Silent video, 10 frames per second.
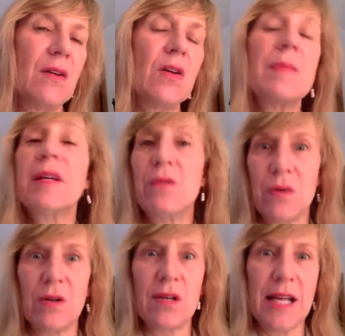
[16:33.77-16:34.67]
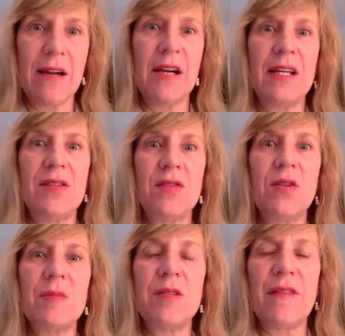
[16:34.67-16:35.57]
urban and rural areas in
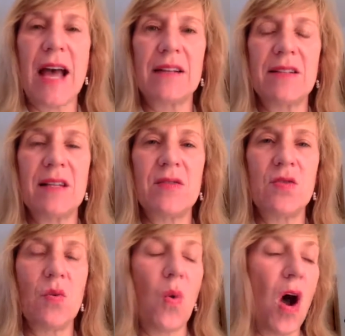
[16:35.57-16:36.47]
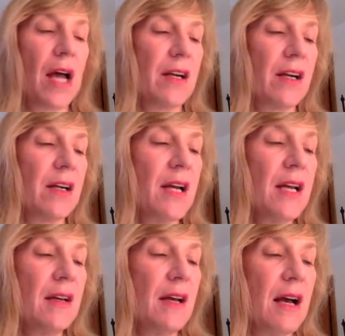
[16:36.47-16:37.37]
terms of access to water.
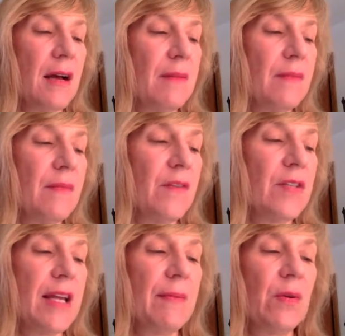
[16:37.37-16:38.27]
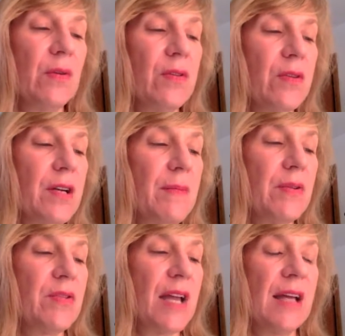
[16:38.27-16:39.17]
For example,
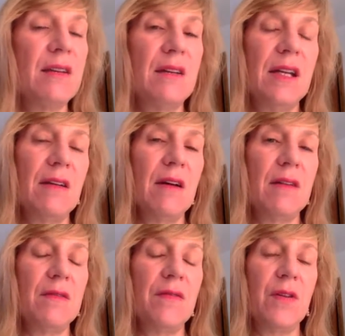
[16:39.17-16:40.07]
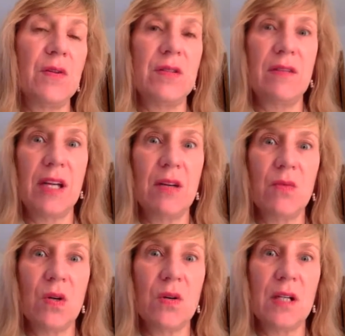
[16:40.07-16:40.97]
30% of those living in
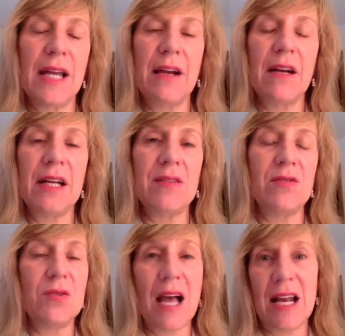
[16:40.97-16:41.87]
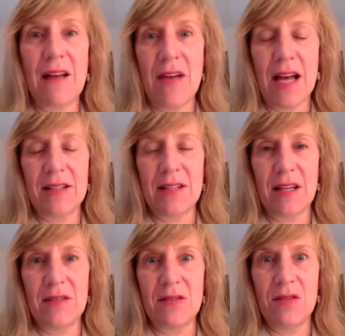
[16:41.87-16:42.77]
rural areas do not have
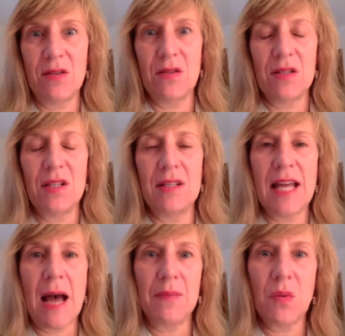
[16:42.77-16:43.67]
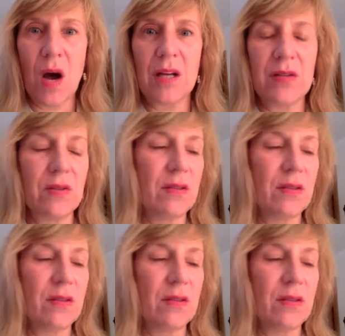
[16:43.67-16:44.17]
access to tapped water.